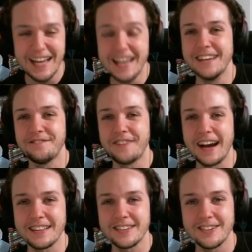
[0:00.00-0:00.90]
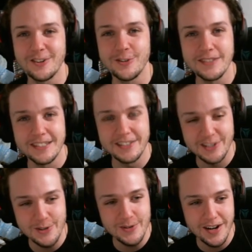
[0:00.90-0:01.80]
In fact, there are only
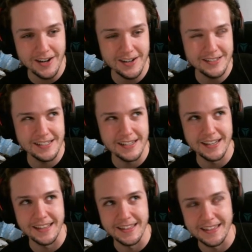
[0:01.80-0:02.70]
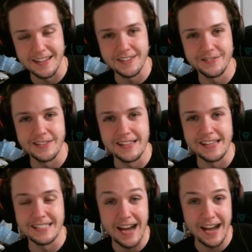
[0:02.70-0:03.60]
2 cards that I can think of in the
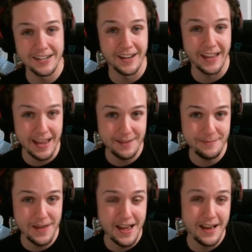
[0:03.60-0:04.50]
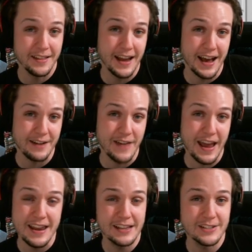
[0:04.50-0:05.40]
entire game that have
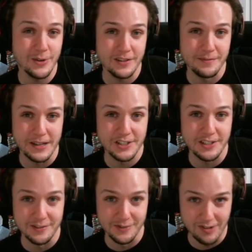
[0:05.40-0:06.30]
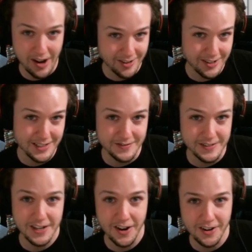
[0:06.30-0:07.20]
any sort of mention of rarity of the
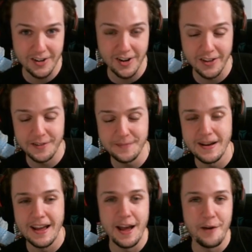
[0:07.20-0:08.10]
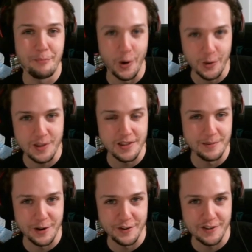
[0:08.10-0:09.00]
card on them. Both of them
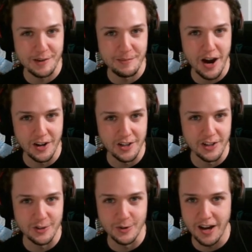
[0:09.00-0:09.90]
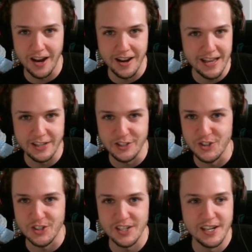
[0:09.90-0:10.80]
are from unglued,
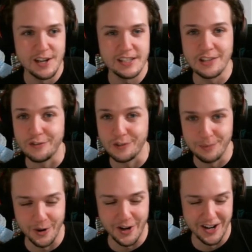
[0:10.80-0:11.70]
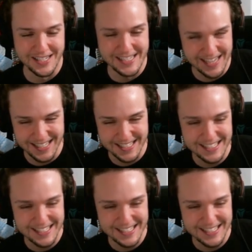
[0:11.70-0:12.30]
unhinged silver border sets.